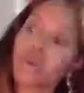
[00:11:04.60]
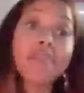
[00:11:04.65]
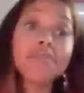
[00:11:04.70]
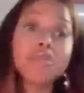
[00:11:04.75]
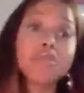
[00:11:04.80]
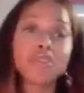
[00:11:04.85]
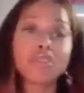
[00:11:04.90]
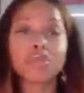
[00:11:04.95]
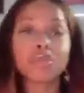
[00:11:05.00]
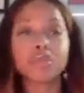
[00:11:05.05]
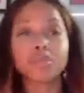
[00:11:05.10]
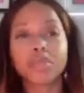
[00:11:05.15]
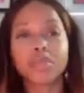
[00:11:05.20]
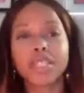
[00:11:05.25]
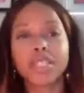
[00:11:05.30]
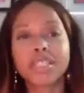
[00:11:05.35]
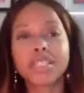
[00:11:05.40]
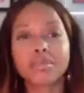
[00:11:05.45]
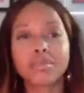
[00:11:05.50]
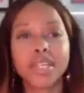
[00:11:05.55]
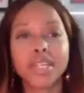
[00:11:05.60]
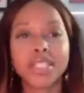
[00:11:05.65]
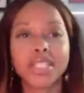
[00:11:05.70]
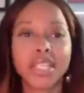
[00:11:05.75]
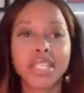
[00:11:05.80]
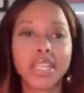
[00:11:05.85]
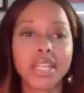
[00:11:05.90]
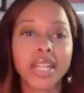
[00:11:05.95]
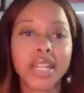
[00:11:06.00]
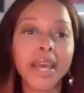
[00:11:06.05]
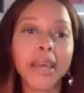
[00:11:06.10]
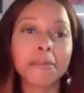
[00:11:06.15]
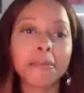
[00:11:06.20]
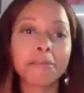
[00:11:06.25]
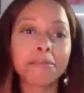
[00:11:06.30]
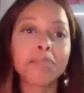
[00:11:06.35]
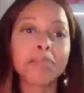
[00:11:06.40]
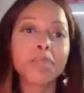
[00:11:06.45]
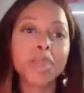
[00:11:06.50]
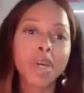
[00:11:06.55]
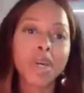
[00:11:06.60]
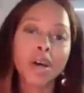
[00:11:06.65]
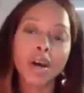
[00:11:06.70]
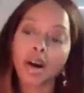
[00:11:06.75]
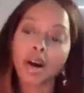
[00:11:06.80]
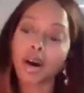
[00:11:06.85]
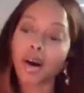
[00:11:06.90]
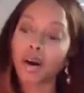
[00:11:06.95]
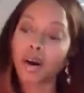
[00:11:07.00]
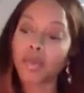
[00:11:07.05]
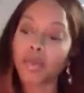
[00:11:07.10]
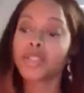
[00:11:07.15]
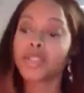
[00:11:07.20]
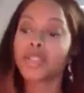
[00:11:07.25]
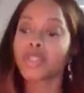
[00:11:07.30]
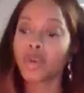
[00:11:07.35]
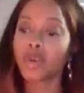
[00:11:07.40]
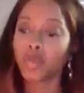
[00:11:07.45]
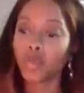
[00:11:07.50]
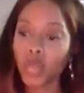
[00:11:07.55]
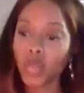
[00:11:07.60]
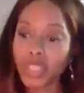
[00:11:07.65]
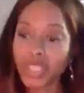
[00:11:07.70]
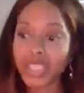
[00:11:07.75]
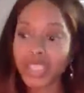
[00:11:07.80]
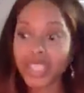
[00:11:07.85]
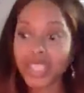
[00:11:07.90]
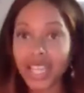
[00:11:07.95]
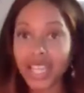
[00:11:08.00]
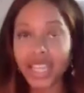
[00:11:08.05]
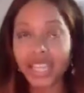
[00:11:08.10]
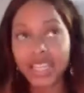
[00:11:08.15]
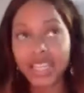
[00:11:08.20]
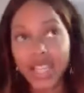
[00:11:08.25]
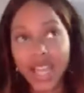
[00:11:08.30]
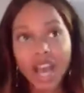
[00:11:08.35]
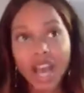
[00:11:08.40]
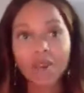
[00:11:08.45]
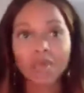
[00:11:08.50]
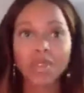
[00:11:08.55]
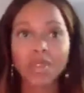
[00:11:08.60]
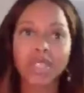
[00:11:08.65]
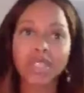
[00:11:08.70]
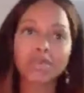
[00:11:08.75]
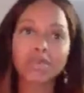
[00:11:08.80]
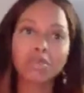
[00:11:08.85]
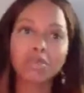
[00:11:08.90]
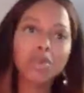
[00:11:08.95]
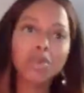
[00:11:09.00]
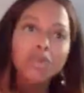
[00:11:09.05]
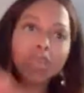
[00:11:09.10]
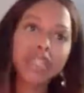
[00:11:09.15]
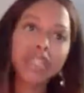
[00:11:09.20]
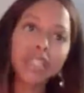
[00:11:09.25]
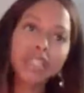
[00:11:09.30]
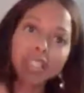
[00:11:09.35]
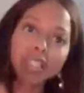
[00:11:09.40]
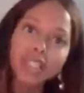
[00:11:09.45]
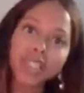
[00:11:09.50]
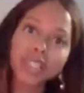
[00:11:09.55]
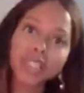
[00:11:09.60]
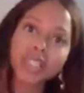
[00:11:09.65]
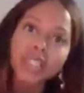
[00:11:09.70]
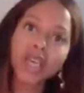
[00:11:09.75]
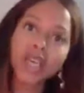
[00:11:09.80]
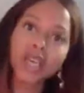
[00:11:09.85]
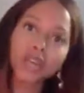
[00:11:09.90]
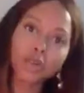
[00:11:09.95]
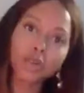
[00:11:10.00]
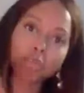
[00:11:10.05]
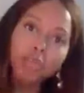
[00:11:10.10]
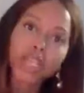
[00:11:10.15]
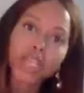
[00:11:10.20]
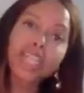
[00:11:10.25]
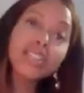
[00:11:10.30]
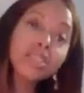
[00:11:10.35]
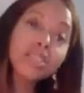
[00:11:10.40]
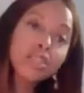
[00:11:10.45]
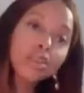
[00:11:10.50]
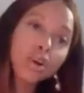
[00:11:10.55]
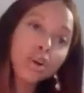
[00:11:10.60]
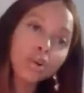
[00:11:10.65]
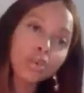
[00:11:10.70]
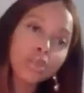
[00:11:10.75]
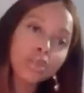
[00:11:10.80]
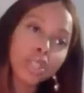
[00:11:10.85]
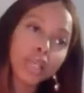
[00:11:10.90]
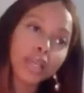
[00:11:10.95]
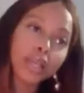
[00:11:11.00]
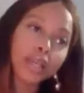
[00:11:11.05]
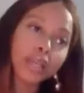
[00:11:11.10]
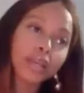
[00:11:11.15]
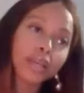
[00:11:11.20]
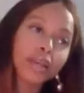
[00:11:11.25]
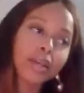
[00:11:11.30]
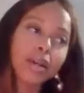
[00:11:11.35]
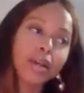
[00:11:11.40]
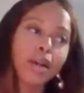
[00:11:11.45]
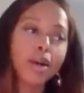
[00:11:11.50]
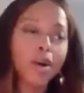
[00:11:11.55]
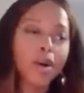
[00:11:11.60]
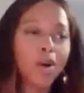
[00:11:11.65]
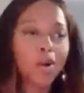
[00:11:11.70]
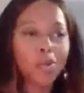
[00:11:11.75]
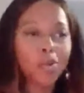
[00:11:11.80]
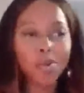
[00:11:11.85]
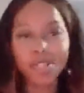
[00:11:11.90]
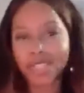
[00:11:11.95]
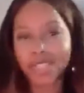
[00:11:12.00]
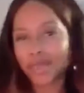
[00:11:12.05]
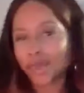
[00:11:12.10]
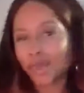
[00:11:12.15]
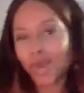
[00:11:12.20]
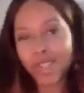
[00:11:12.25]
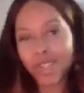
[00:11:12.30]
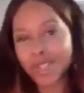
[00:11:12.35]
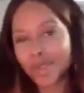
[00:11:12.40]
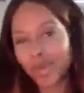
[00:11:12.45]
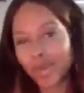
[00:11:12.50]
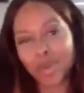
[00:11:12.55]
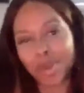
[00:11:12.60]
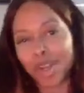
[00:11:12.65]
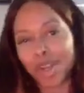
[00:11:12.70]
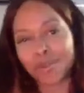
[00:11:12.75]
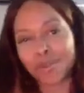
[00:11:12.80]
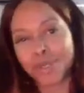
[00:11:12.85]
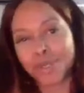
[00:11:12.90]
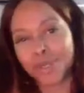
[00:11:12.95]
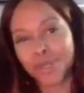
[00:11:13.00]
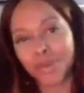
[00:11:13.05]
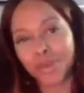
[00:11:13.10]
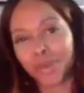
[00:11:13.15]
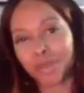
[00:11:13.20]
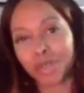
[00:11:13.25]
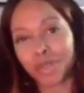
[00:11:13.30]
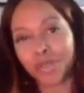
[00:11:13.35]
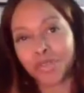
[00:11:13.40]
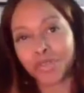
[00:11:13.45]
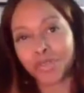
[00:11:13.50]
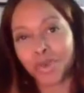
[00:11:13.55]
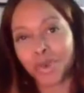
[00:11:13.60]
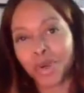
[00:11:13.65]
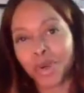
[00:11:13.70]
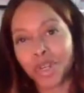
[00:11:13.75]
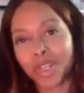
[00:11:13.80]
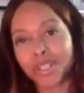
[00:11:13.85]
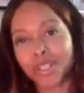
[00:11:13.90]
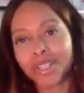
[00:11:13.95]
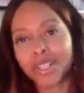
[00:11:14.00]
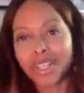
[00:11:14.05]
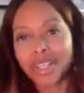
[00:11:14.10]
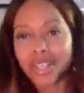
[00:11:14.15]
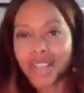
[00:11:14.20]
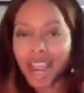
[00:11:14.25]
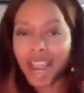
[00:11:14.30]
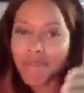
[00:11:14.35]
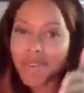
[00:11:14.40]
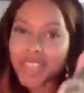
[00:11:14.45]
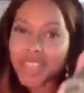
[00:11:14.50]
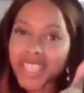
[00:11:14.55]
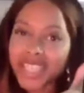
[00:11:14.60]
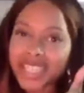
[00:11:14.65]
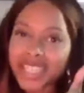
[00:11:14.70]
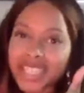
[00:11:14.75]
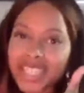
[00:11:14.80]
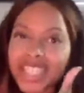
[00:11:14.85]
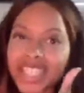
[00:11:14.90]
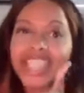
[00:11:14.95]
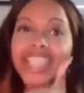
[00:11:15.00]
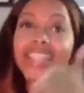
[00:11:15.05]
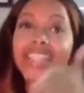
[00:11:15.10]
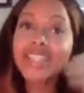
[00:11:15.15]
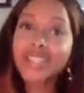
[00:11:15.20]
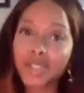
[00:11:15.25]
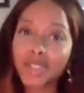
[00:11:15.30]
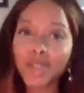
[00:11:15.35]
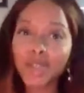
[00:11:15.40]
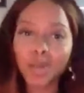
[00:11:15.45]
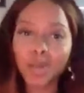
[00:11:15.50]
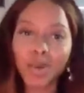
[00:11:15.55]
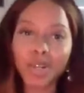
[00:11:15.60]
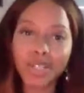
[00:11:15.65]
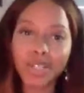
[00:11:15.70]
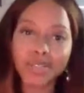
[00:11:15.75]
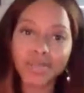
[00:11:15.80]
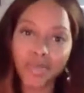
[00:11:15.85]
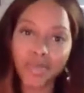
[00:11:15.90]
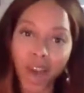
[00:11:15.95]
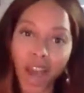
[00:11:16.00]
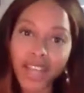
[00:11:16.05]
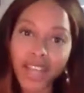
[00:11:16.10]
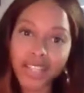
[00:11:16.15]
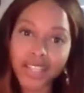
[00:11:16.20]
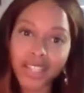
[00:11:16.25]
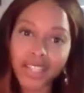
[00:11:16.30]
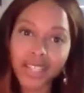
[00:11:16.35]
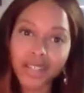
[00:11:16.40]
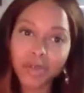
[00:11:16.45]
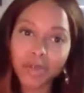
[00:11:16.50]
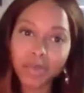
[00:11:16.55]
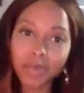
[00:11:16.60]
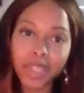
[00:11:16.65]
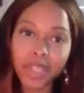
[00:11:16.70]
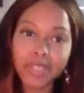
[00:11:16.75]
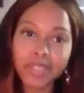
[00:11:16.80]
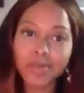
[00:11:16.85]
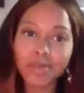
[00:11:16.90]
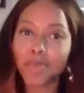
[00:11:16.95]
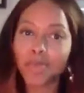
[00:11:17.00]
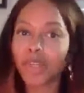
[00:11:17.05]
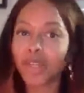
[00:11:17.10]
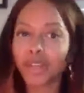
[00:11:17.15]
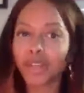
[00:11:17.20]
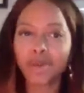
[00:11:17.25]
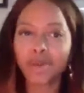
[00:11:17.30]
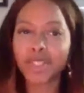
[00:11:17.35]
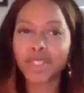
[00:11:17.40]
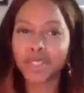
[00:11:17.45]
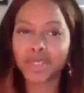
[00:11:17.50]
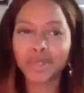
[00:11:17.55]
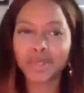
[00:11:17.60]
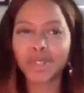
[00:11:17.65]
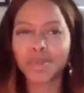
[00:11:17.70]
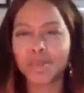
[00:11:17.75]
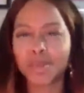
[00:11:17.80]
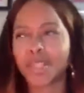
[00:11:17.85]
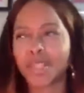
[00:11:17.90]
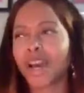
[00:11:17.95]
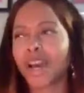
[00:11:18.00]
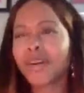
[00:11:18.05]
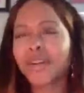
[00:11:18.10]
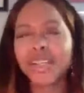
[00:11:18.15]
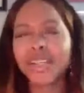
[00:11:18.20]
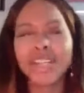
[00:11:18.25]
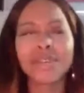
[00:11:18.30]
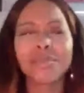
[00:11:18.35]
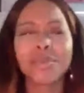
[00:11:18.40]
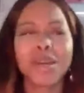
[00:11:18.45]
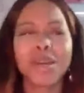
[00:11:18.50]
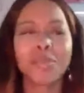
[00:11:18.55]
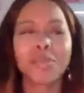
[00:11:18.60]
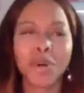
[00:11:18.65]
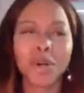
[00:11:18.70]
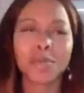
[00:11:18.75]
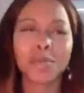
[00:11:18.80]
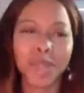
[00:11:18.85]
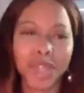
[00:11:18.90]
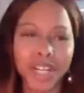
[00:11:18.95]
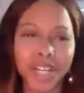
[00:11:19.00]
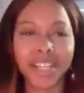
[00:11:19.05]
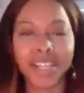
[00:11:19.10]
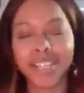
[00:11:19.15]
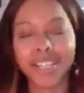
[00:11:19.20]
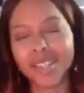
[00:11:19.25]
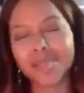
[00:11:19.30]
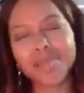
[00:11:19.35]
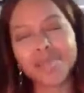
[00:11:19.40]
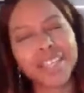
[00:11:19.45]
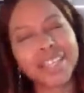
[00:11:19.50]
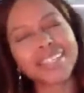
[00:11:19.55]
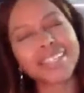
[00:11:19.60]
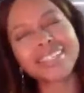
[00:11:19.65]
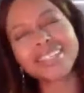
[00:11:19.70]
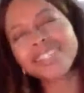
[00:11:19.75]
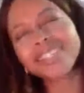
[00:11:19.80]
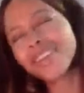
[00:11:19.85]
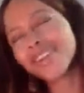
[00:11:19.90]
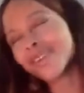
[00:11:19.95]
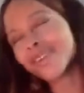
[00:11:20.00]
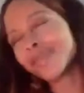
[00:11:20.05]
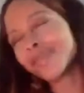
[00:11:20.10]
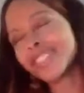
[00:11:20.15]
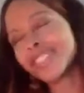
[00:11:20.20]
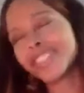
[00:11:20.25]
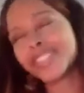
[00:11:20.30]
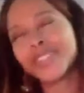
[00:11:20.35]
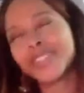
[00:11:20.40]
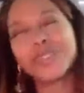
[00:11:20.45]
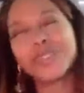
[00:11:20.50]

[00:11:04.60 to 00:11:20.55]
I have to. It's in my DNA. And so what's exciting now is it's moving into this inner peace coaching, which wasn't what I was doing before. Everything leads towards finding inner peace, but it always starts with, how can I make more money? And I'm like, oh,